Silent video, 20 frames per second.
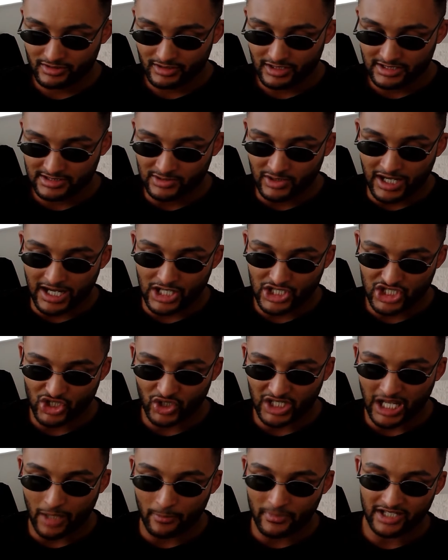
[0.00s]
It's not actually got
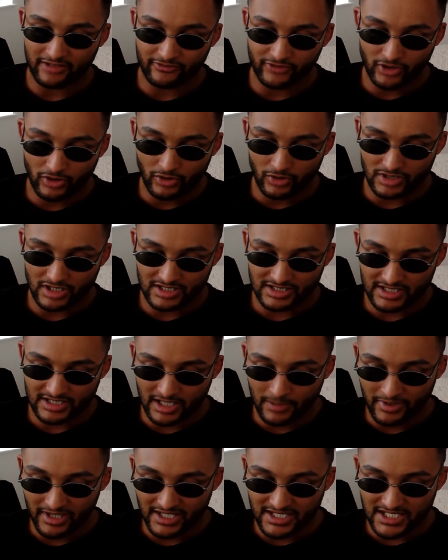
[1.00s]
that many views. It
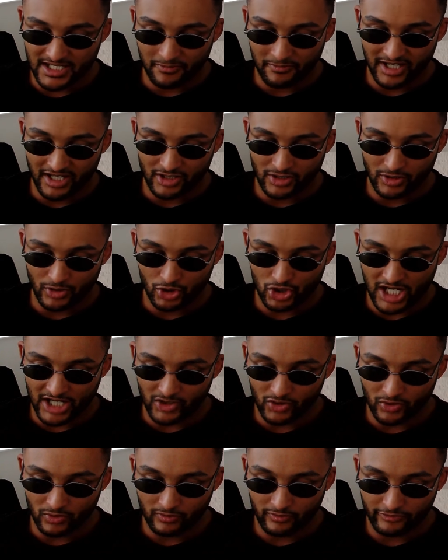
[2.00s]
appears to be a new
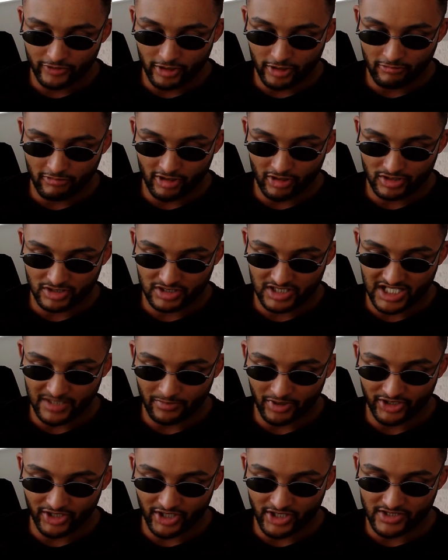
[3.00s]
channel, Furiosity
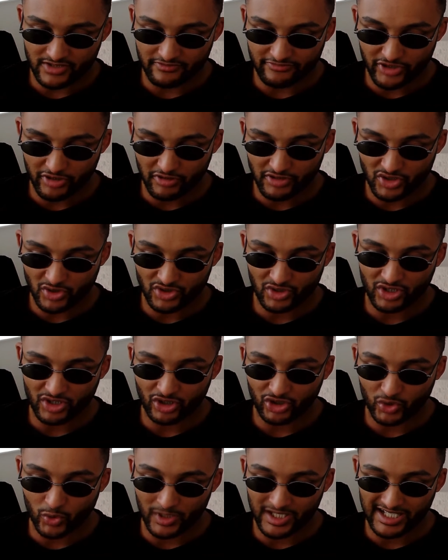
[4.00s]
by Tyson Fury, so it's only
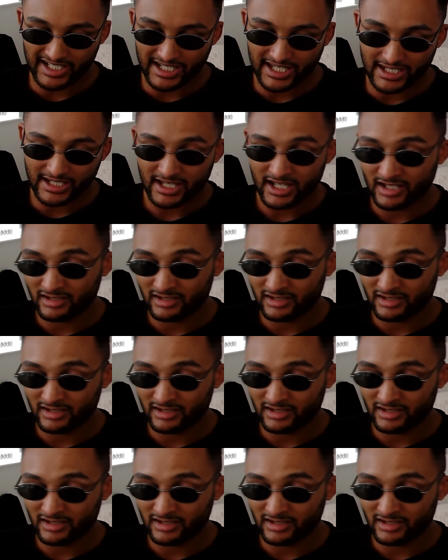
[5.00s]
got 20k.